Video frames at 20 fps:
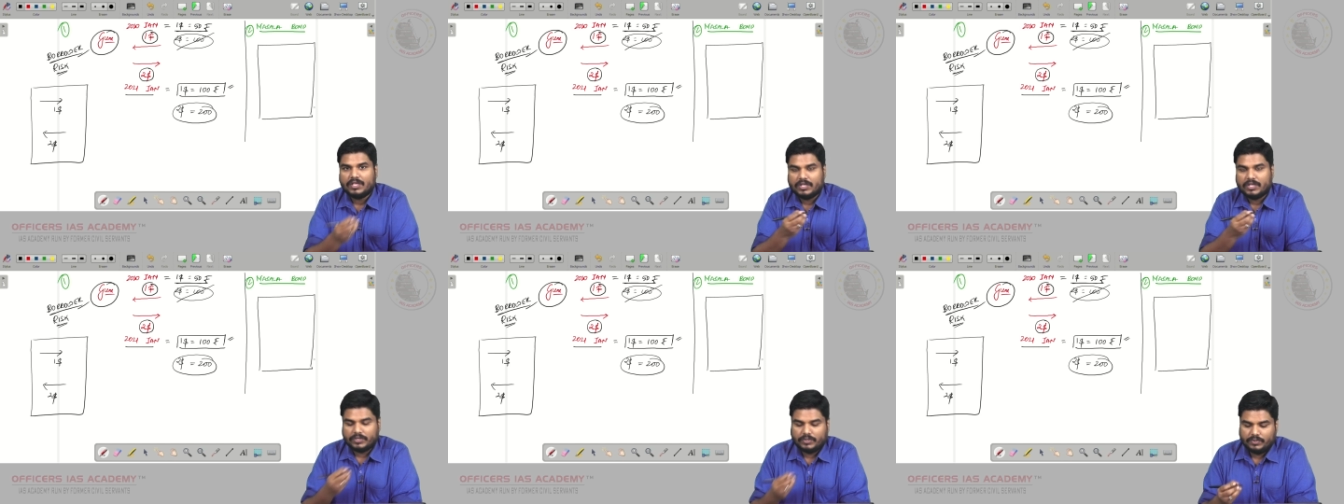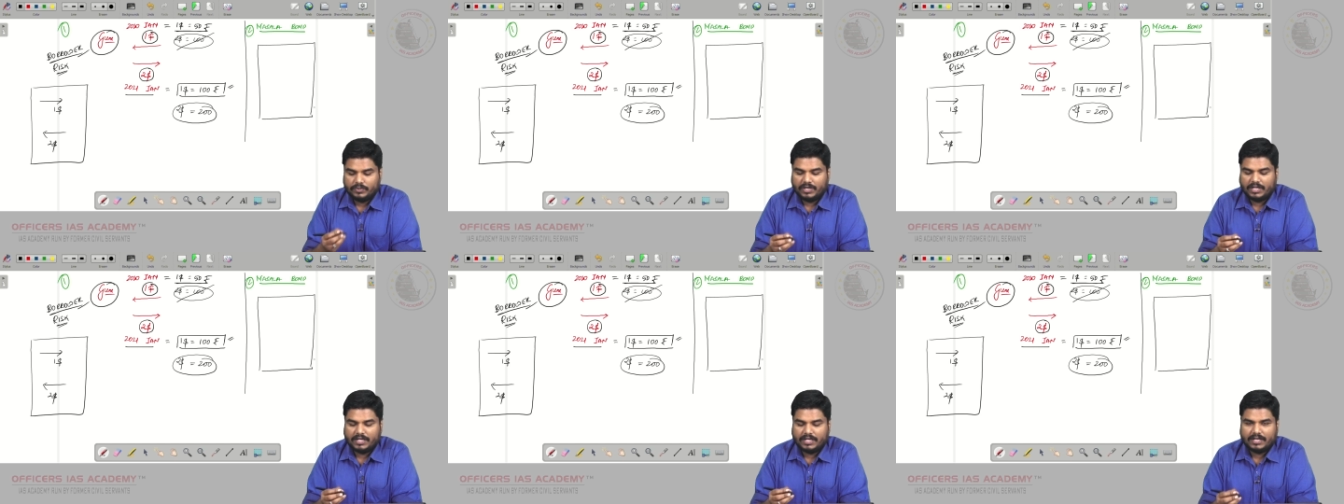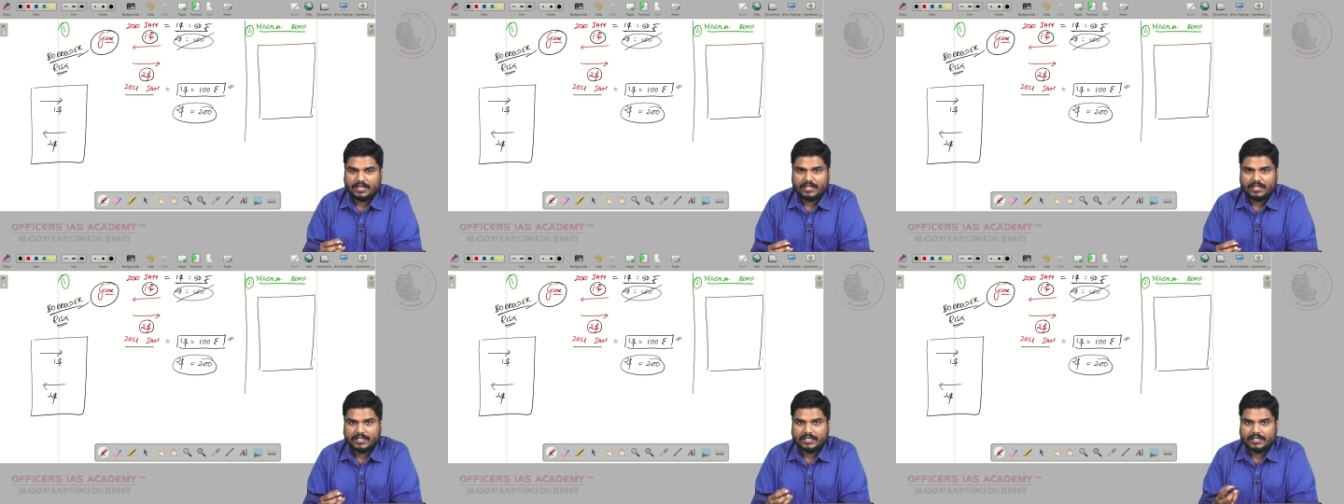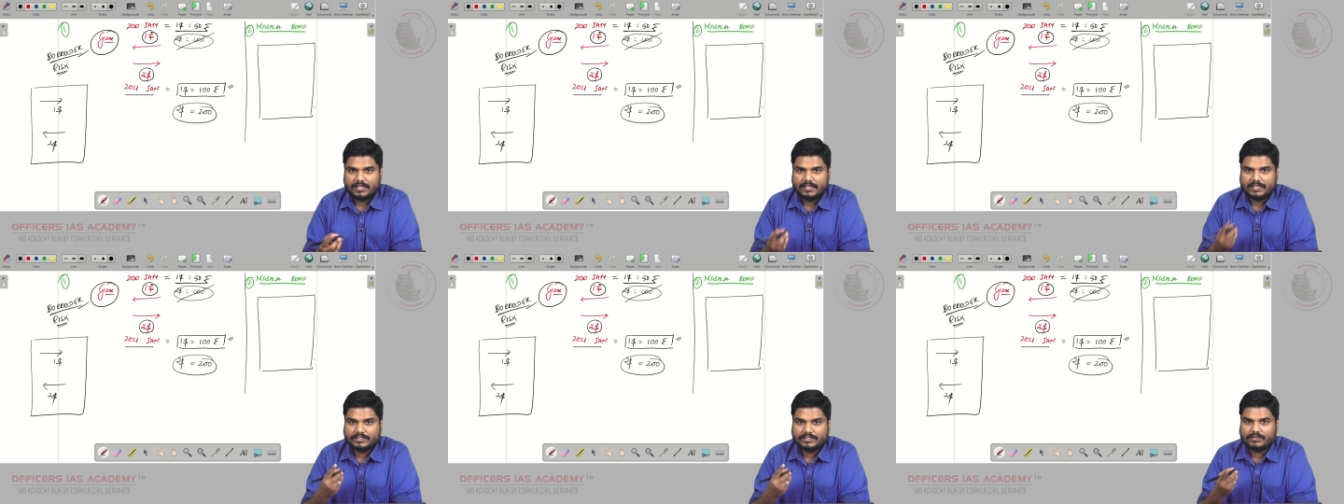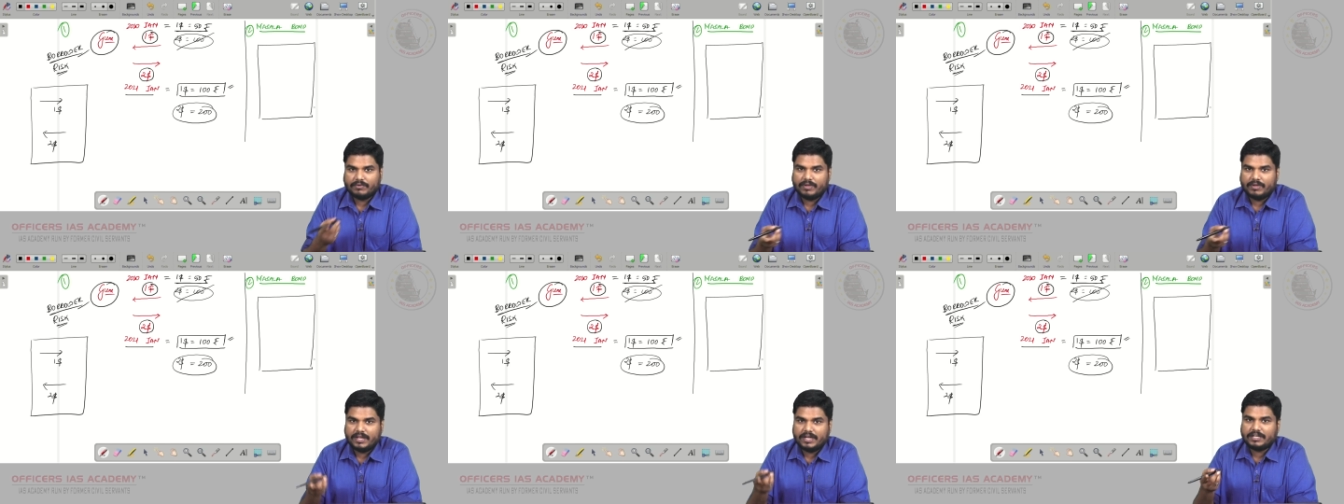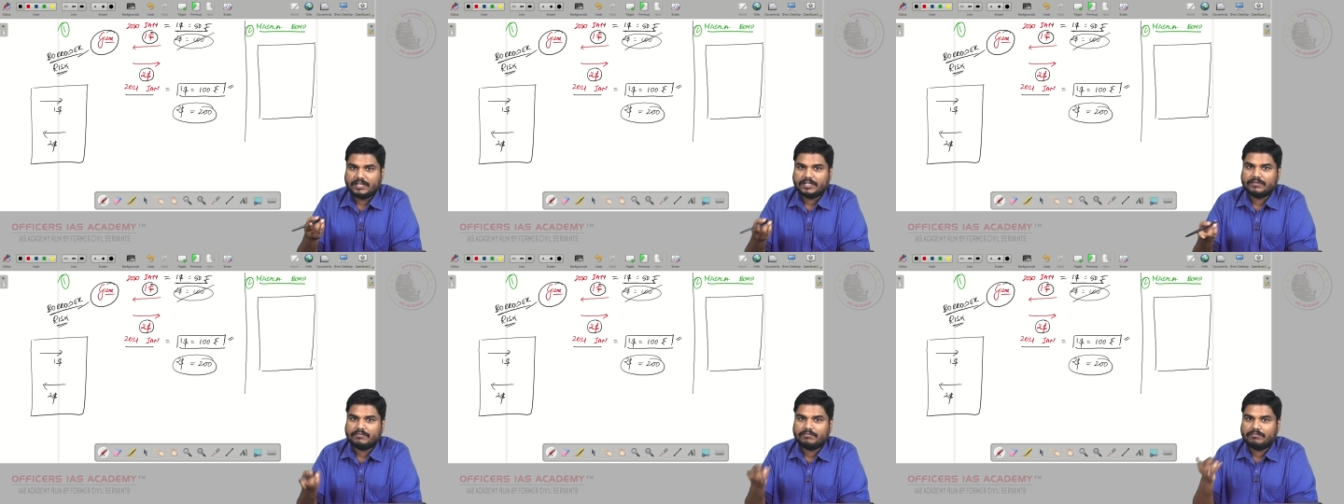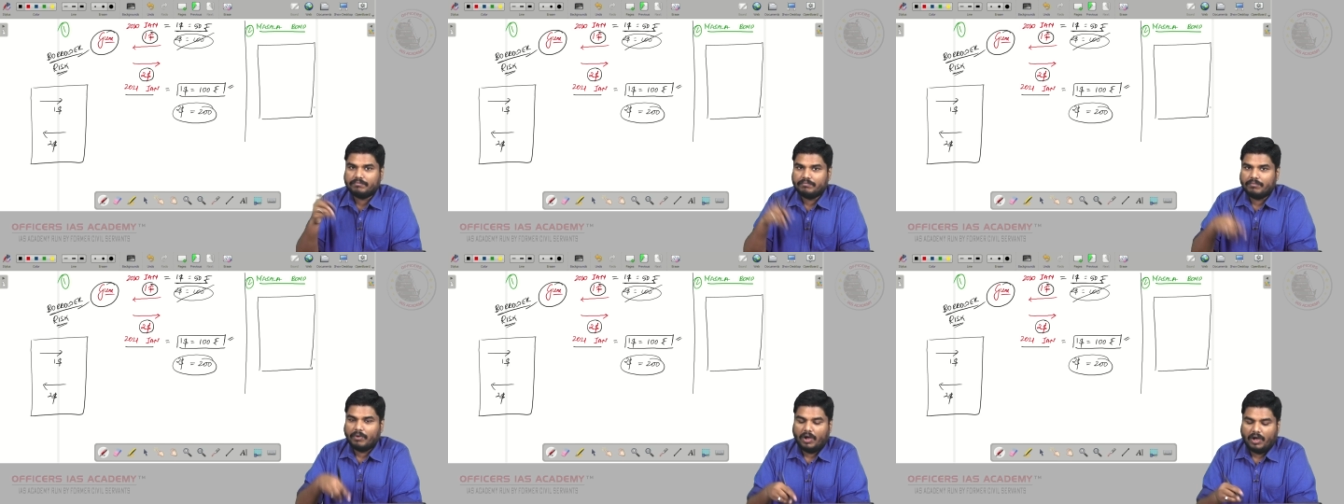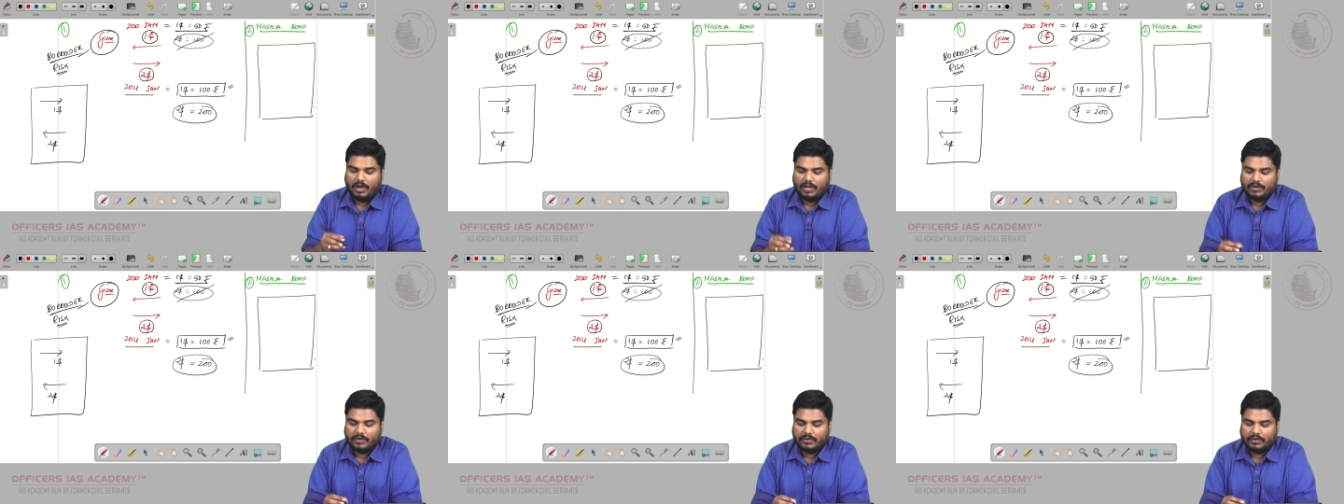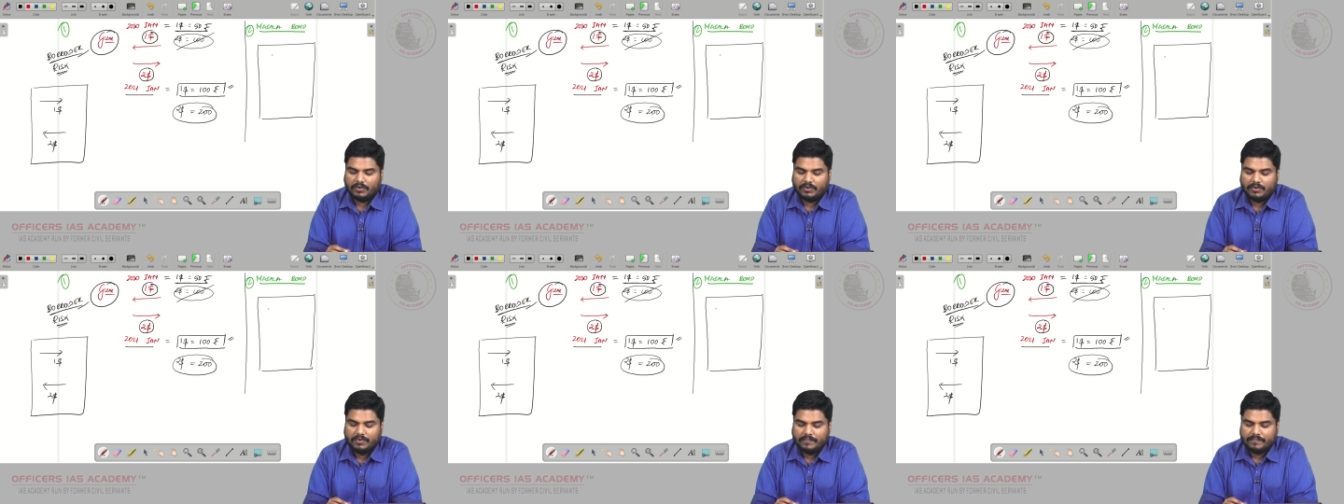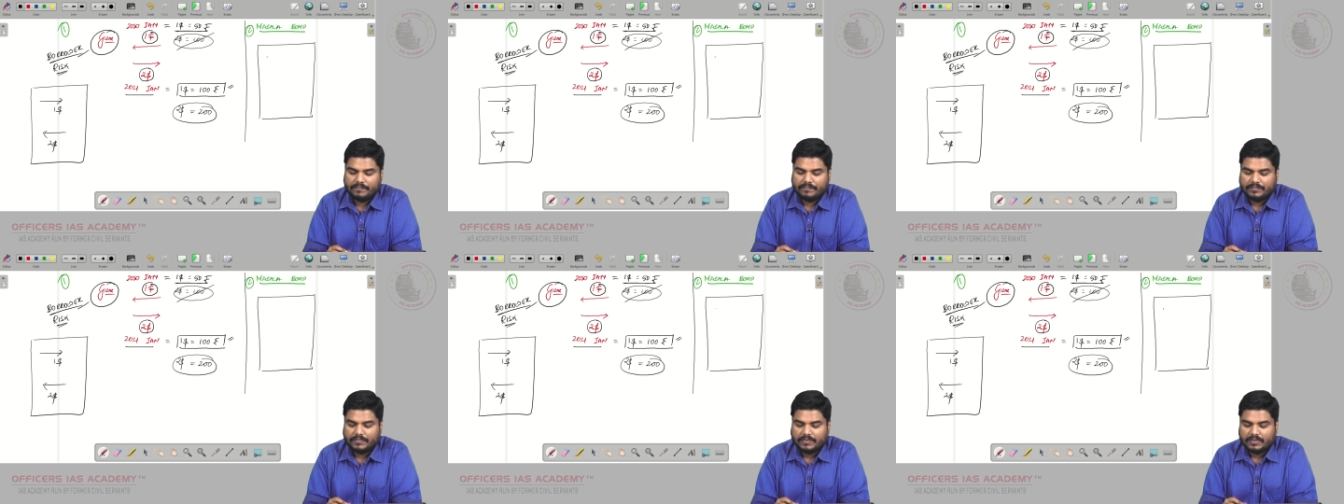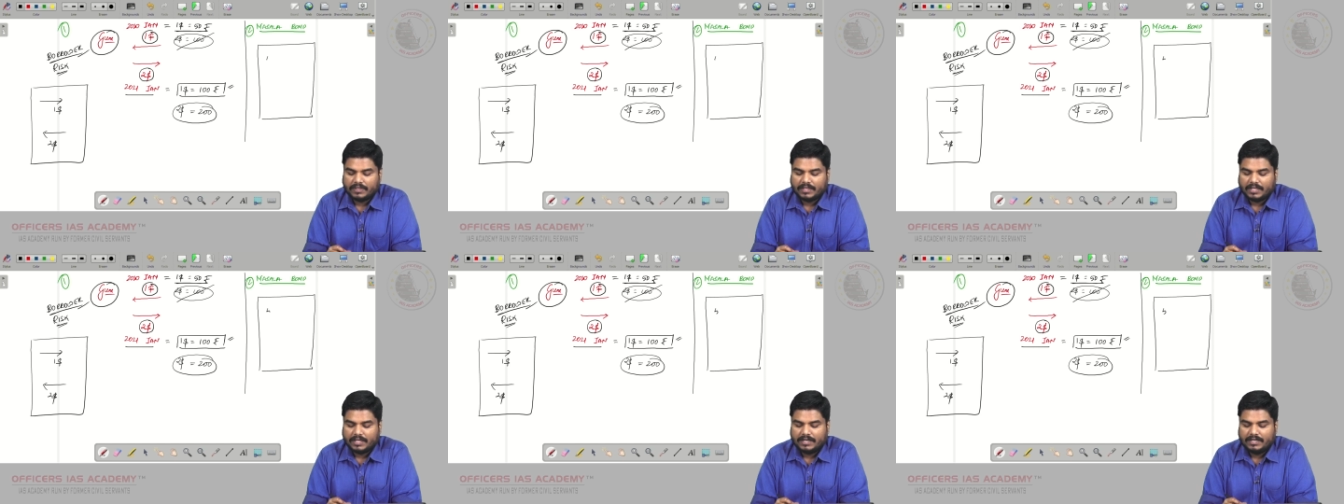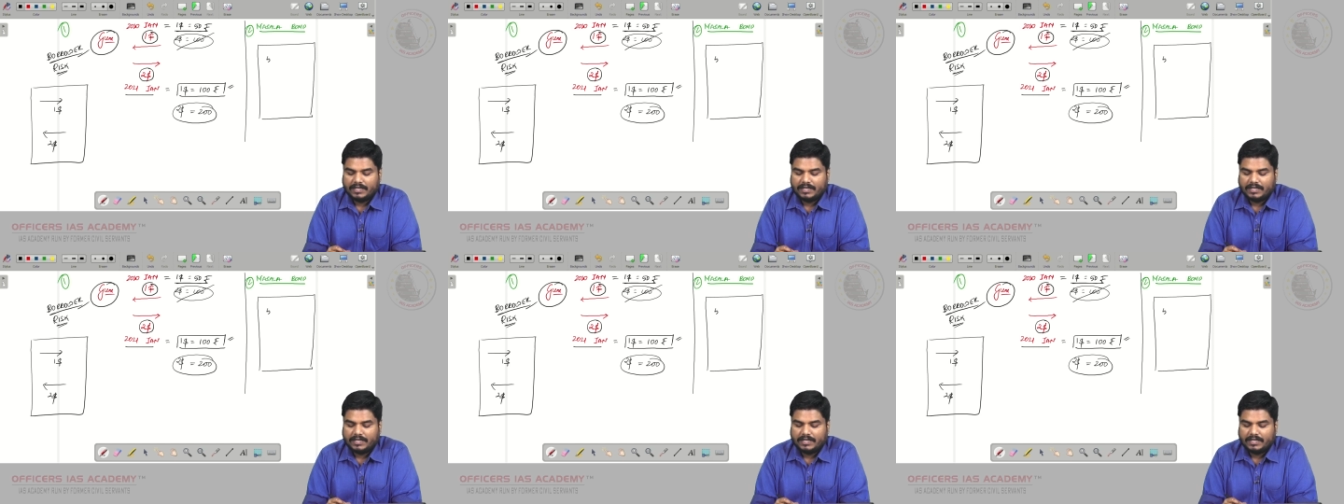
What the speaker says: Guna is going to borrow,